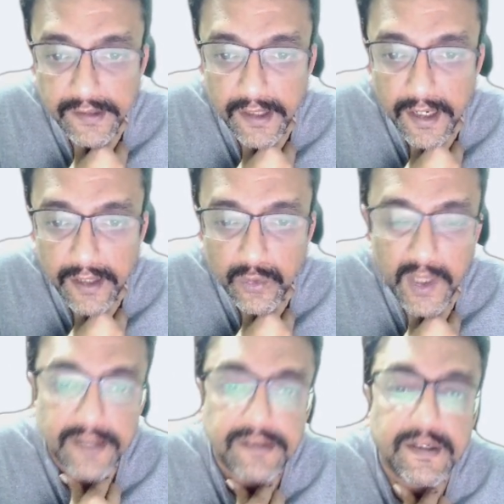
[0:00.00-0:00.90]
to
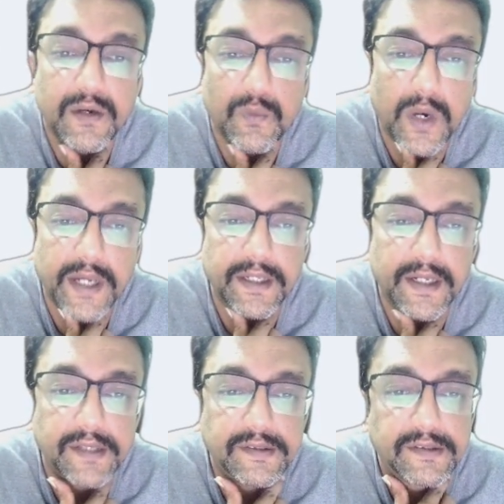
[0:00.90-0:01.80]
understand why they
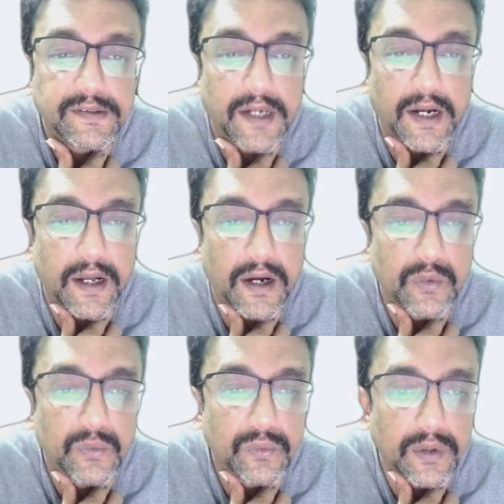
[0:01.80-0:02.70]
exist and how
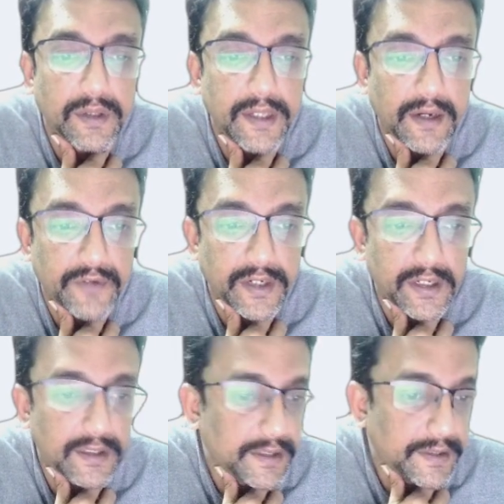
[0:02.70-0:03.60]
they affected
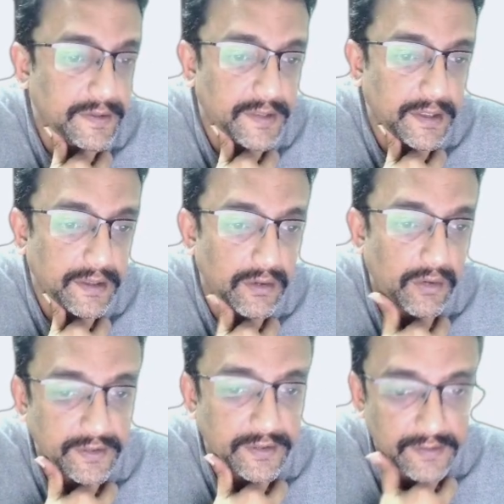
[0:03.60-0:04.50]
the design of
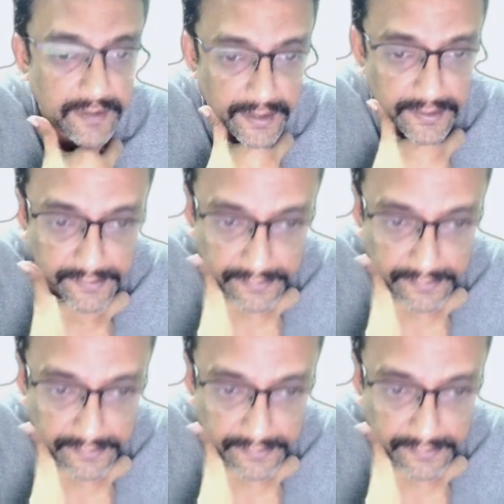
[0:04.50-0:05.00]
this release.